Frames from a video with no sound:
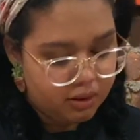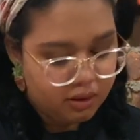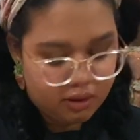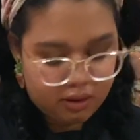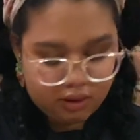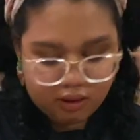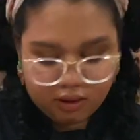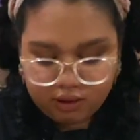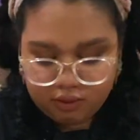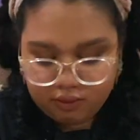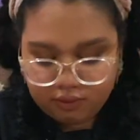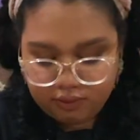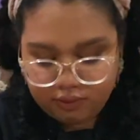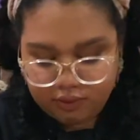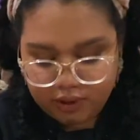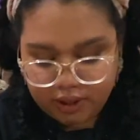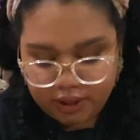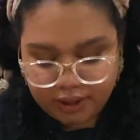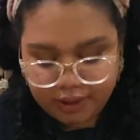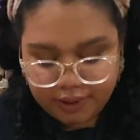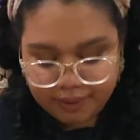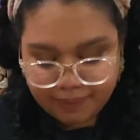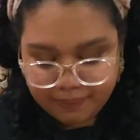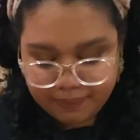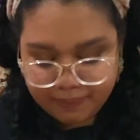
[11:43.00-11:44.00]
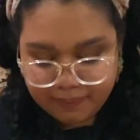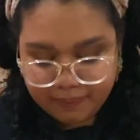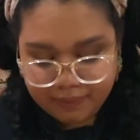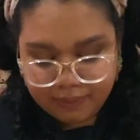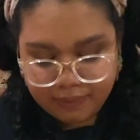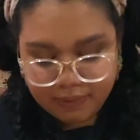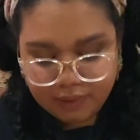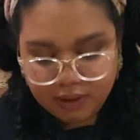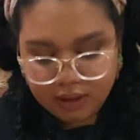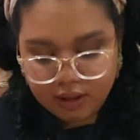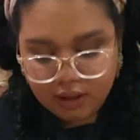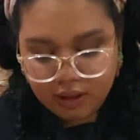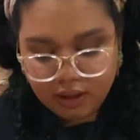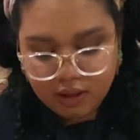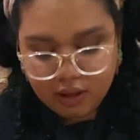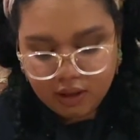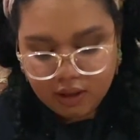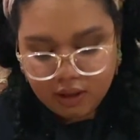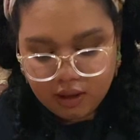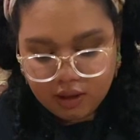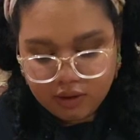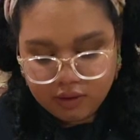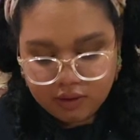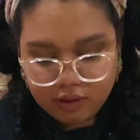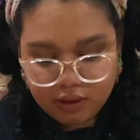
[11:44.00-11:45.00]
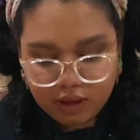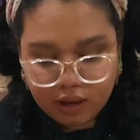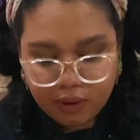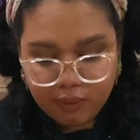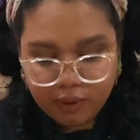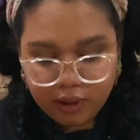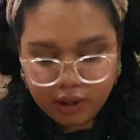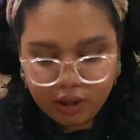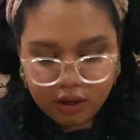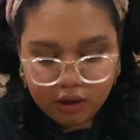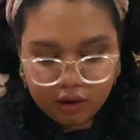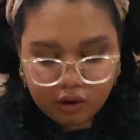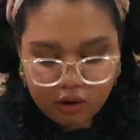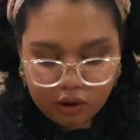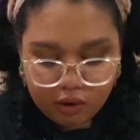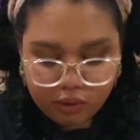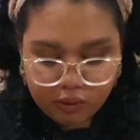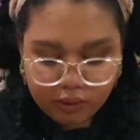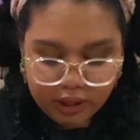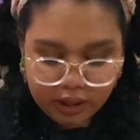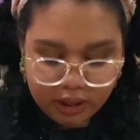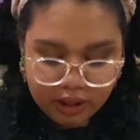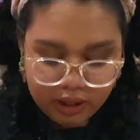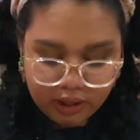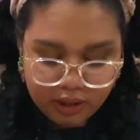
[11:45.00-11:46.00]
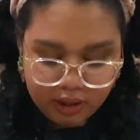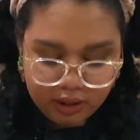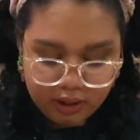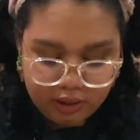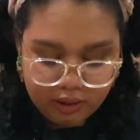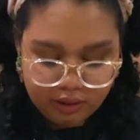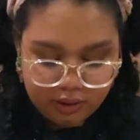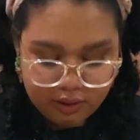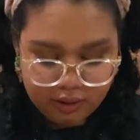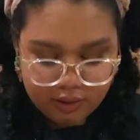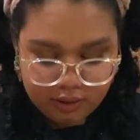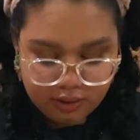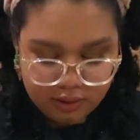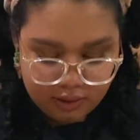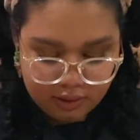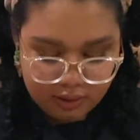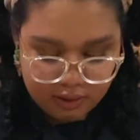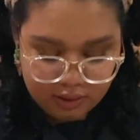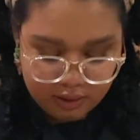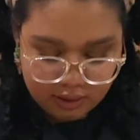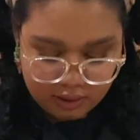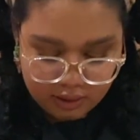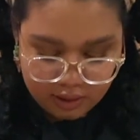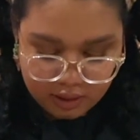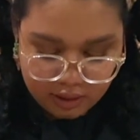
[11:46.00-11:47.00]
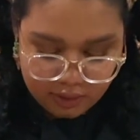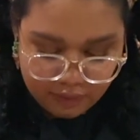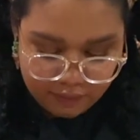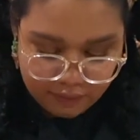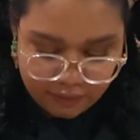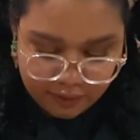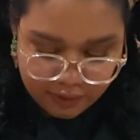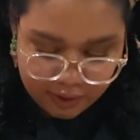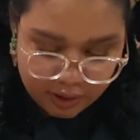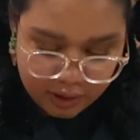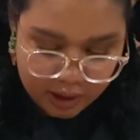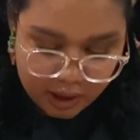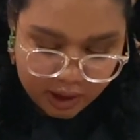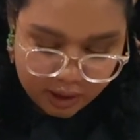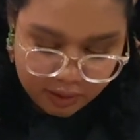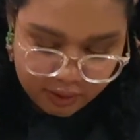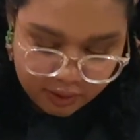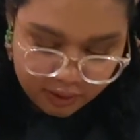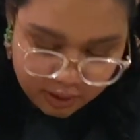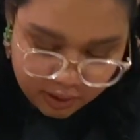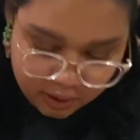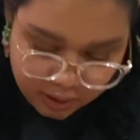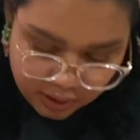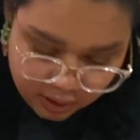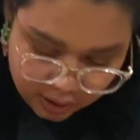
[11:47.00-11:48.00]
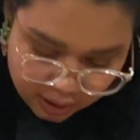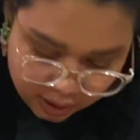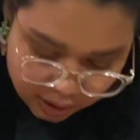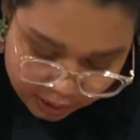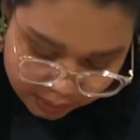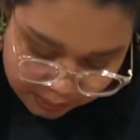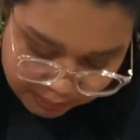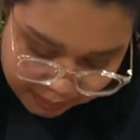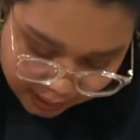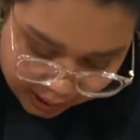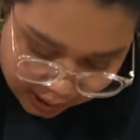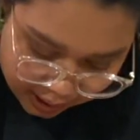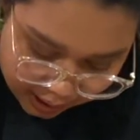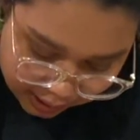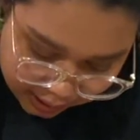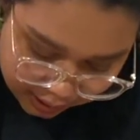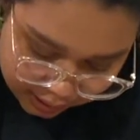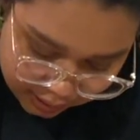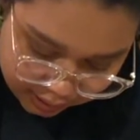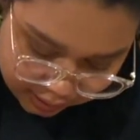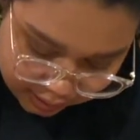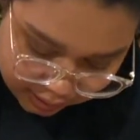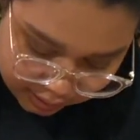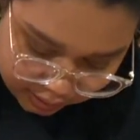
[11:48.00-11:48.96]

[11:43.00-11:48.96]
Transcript: All right, so now we're gonna go in and fill out our pie.